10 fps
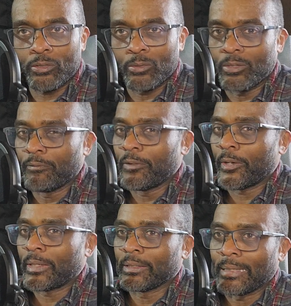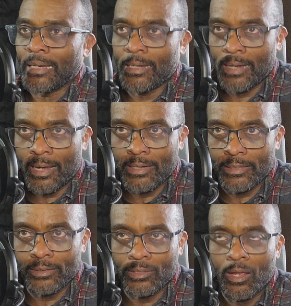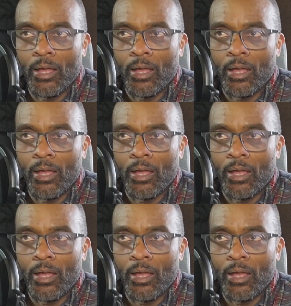to the very late nineties.